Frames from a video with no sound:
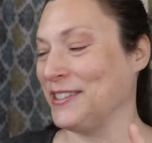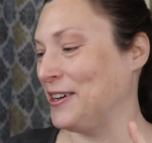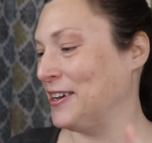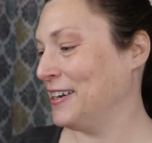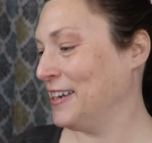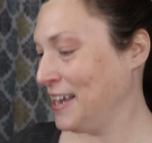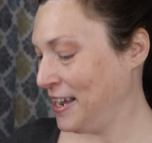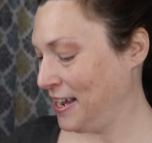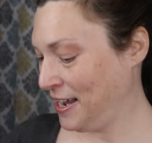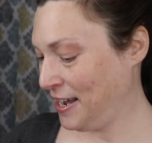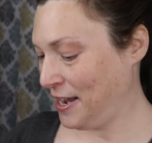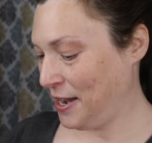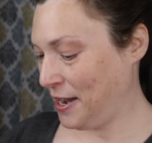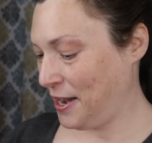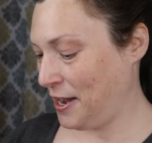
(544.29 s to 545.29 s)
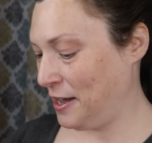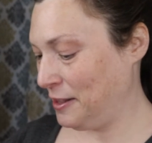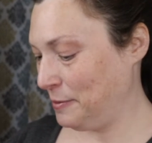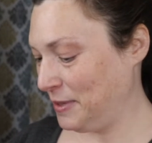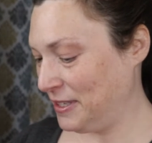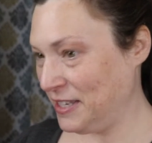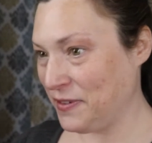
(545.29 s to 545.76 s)
on.
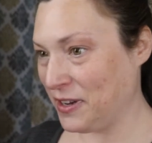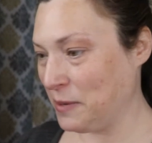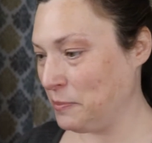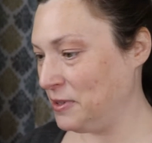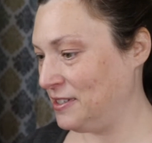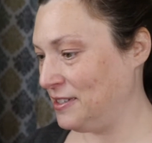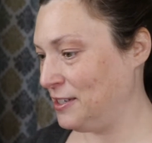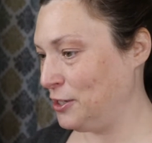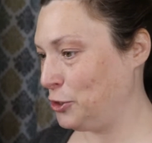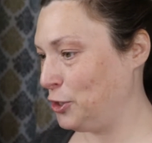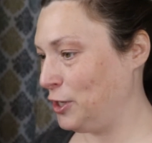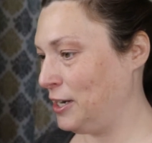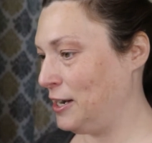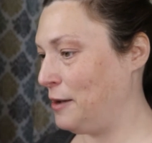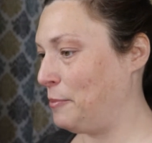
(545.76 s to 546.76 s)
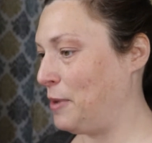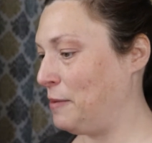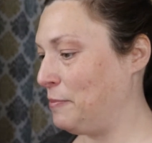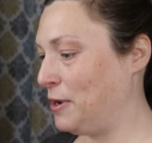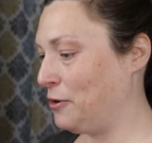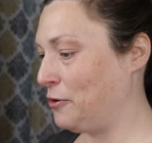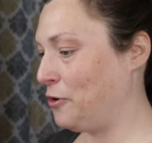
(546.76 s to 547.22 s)
Let me see if I can position my
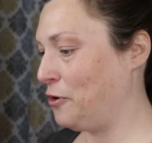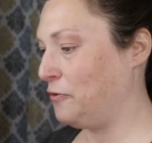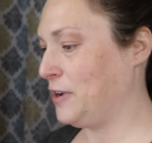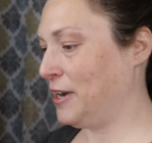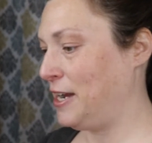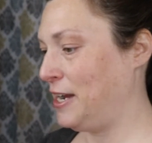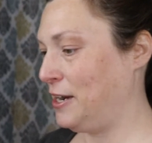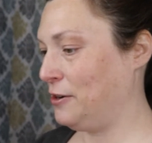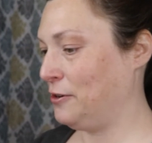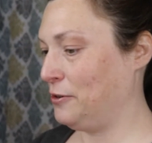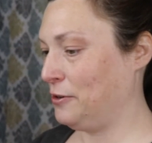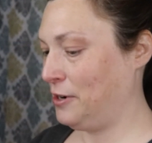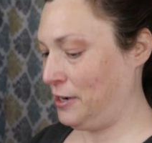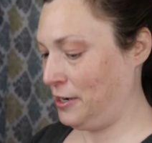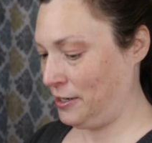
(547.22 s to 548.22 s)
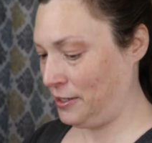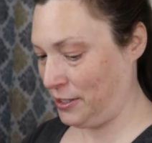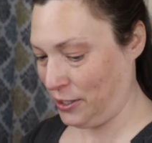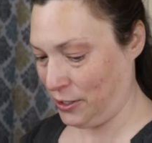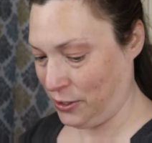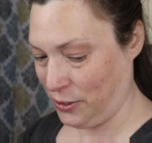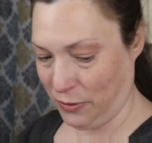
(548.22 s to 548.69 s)
mirror over here
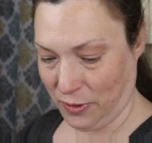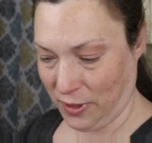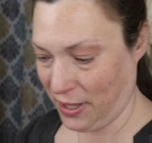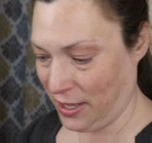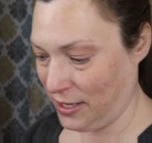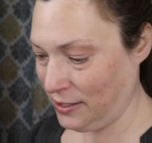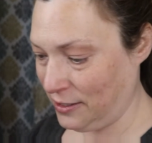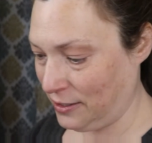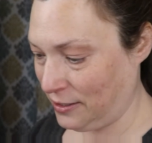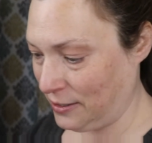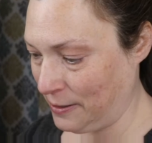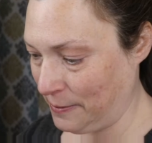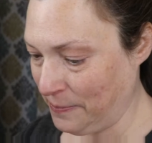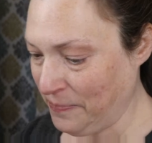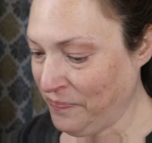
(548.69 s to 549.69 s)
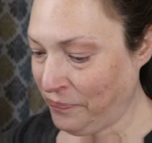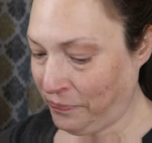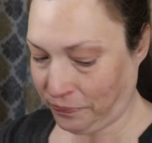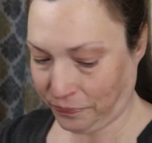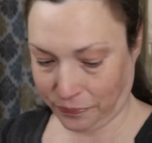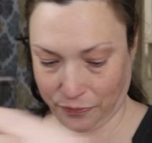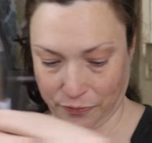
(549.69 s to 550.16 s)
to do this.
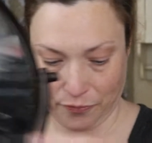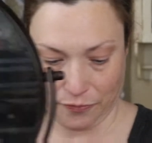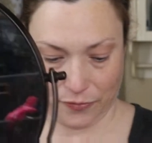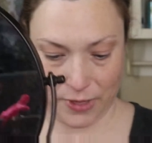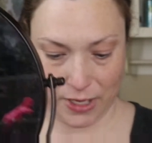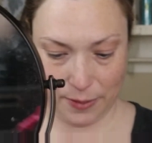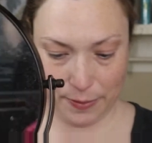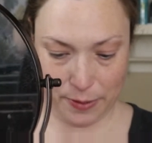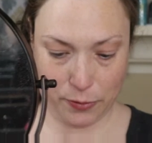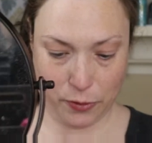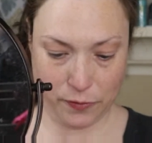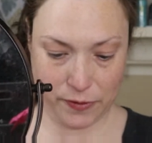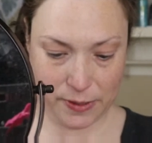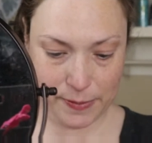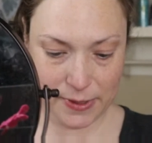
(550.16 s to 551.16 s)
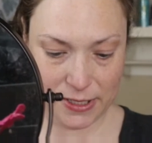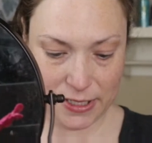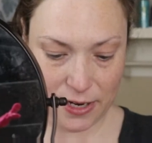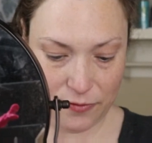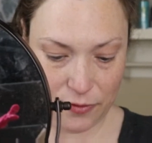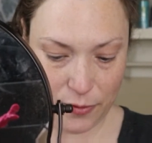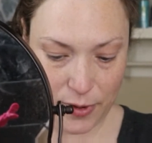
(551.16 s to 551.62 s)
Let me move some
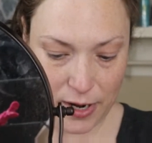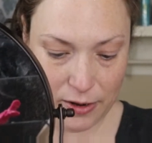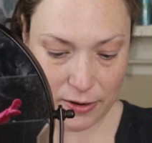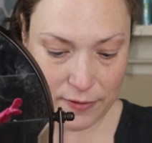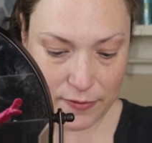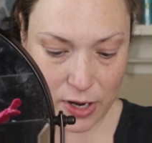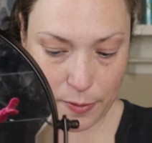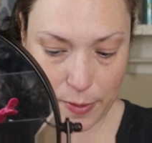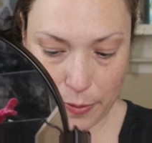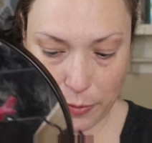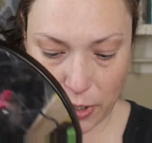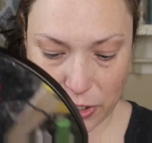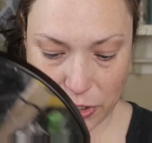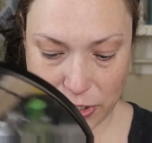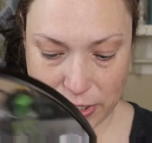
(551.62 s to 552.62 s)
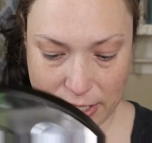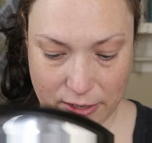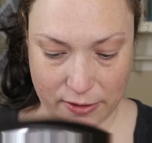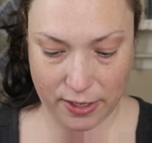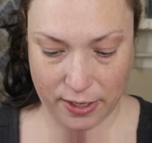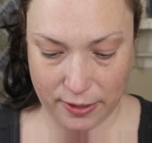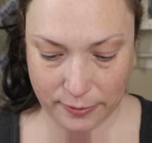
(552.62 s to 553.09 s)
stuff around. I've got all my brushes
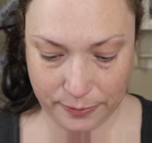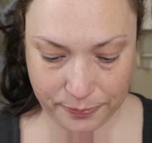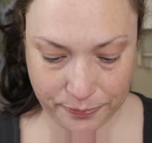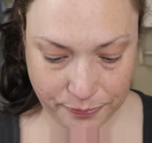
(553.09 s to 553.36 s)
down here.